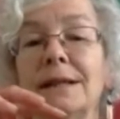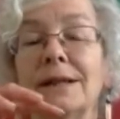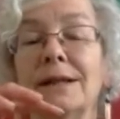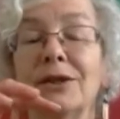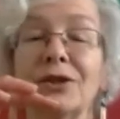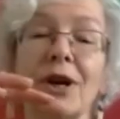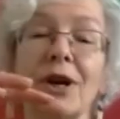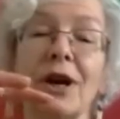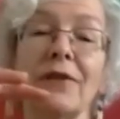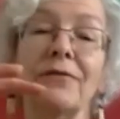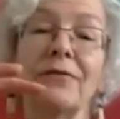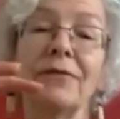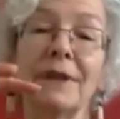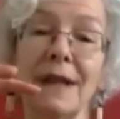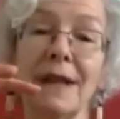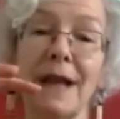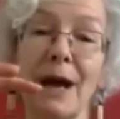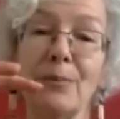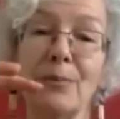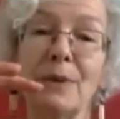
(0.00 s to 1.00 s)
the jar
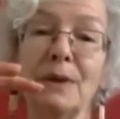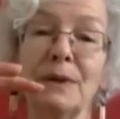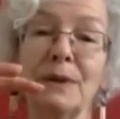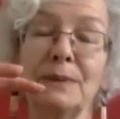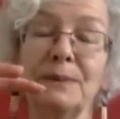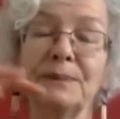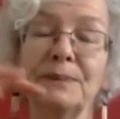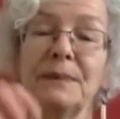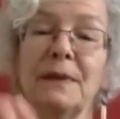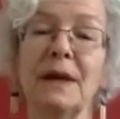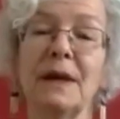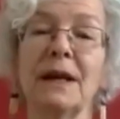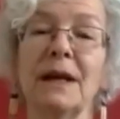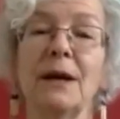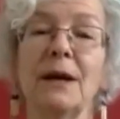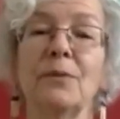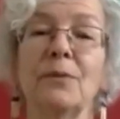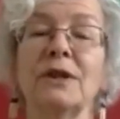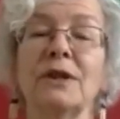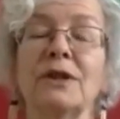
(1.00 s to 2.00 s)
fill up,
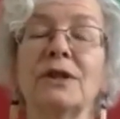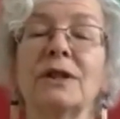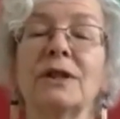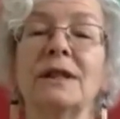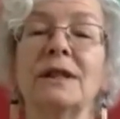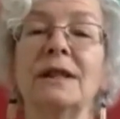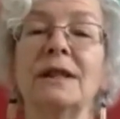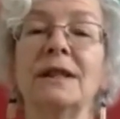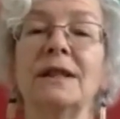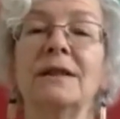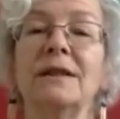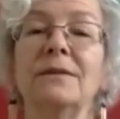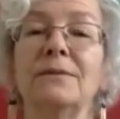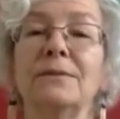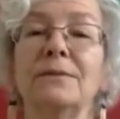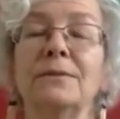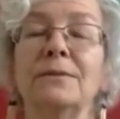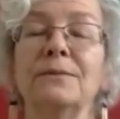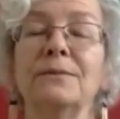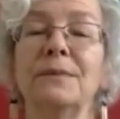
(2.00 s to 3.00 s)
which
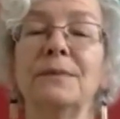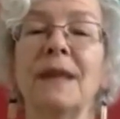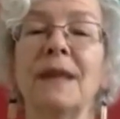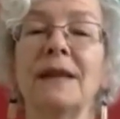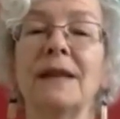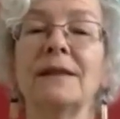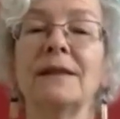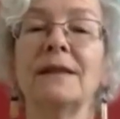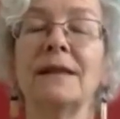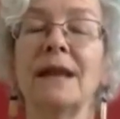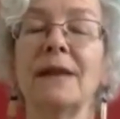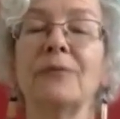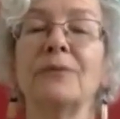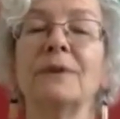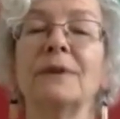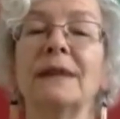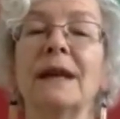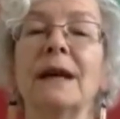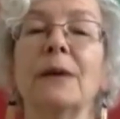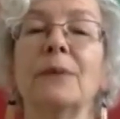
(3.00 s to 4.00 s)
that
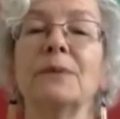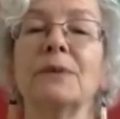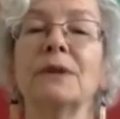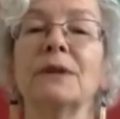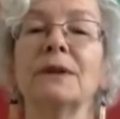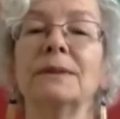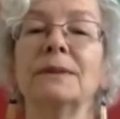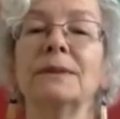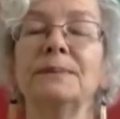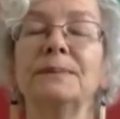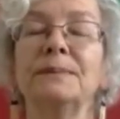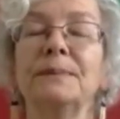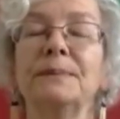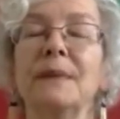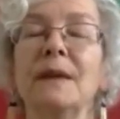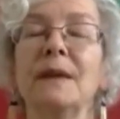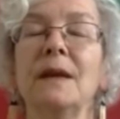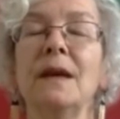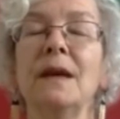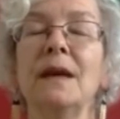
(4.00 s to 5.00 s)
really helped her.
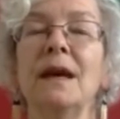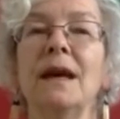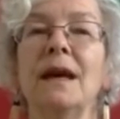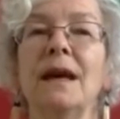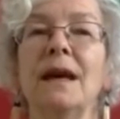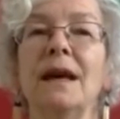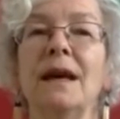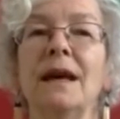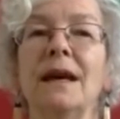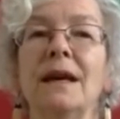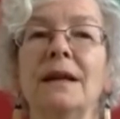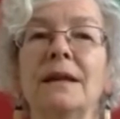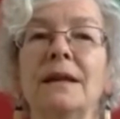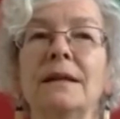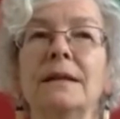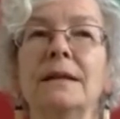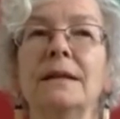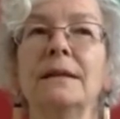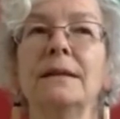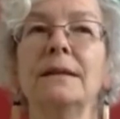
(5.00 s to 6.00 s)

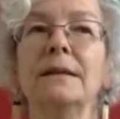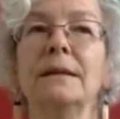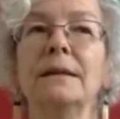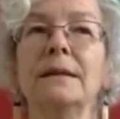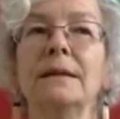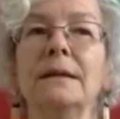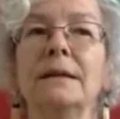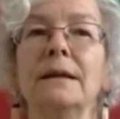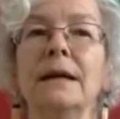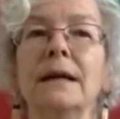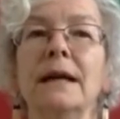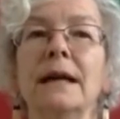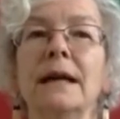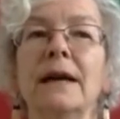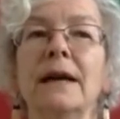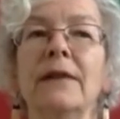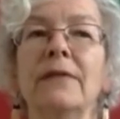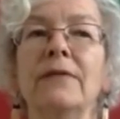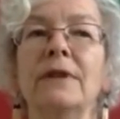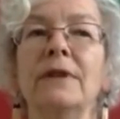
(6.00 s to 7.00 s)
And I
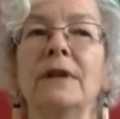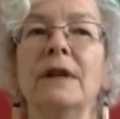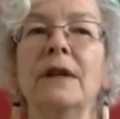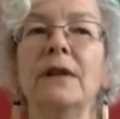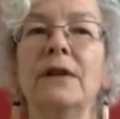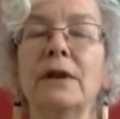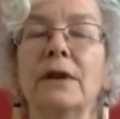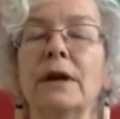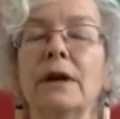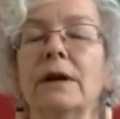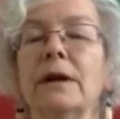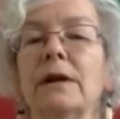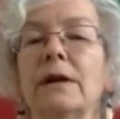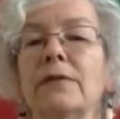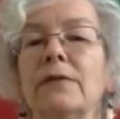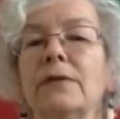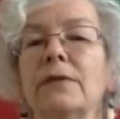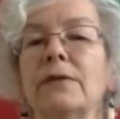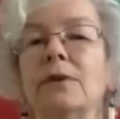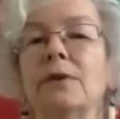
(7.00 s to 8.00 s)
have another
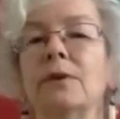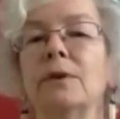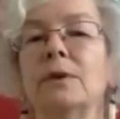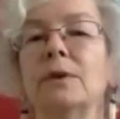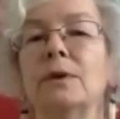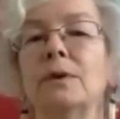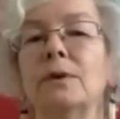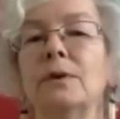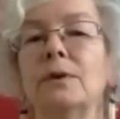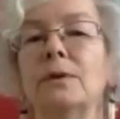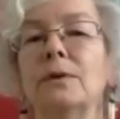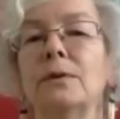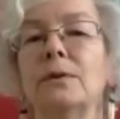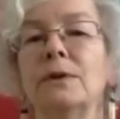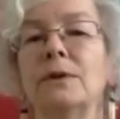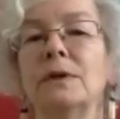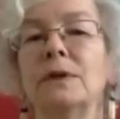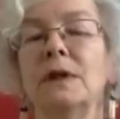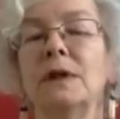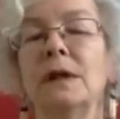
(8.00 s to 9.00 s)
caregiver who
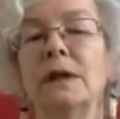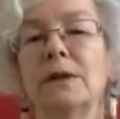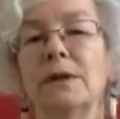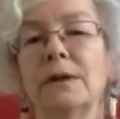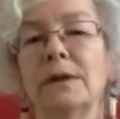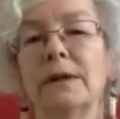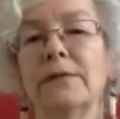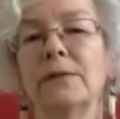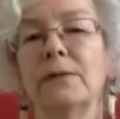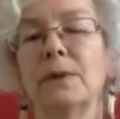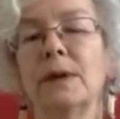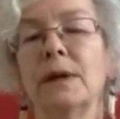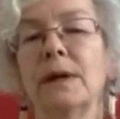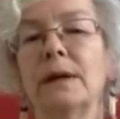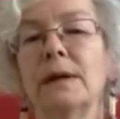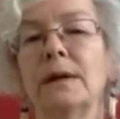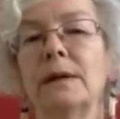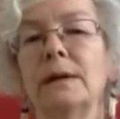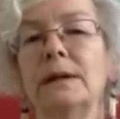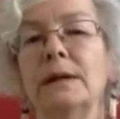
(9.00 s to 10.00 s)
she and her loved
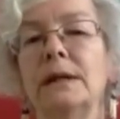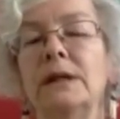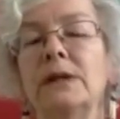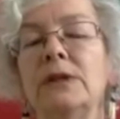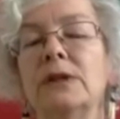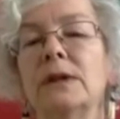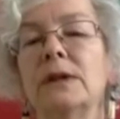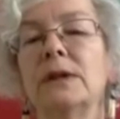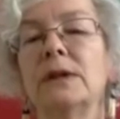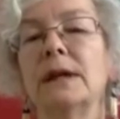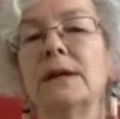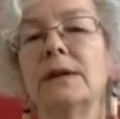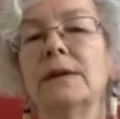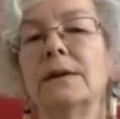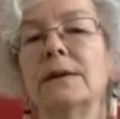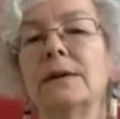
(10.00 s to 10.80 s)
one each night,